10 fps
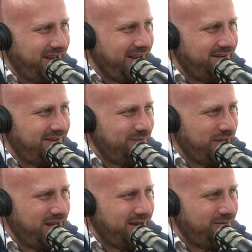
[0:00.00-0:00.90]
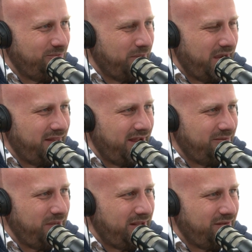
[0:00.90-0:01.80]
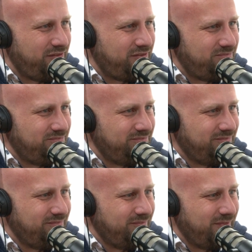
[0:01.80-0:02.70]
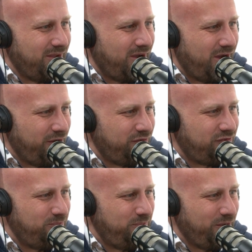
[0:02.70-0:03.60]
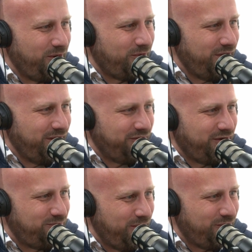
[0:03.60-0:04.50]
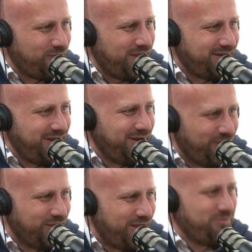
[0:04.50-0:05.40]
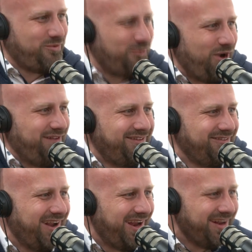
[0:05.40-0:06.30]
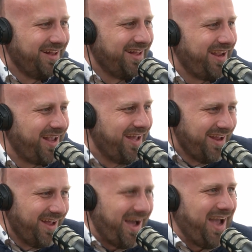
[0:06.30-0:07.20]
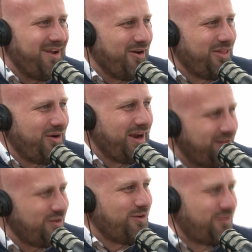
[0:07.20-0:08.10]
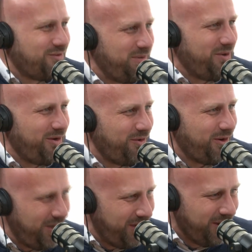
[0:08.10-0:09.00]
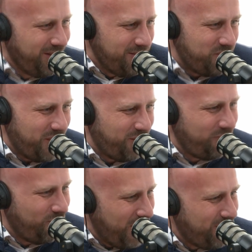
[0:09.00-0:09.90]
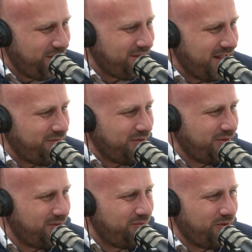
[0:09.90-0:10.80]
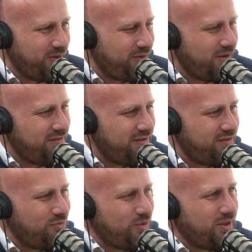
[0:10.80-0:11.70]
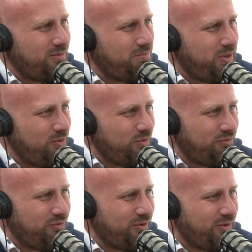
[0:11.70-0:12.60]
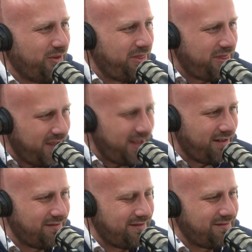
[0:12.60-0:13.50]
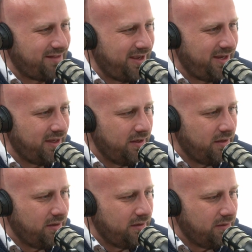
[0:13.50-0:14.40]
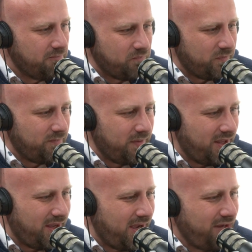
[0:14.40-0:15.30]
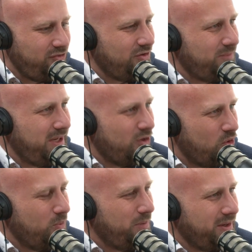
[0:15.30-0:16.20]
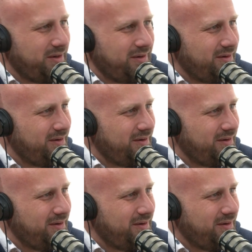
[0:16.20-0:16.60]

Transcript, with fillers: intimidated by that because our superiority of our spirituality only comes from Christ, right? right. Like, and then we I all know get there the is no yeah. superiority. The ground mm-hmm. is level at the foot of the Christ. This is one of the beautiful things. Is like mm-hmm. I should be open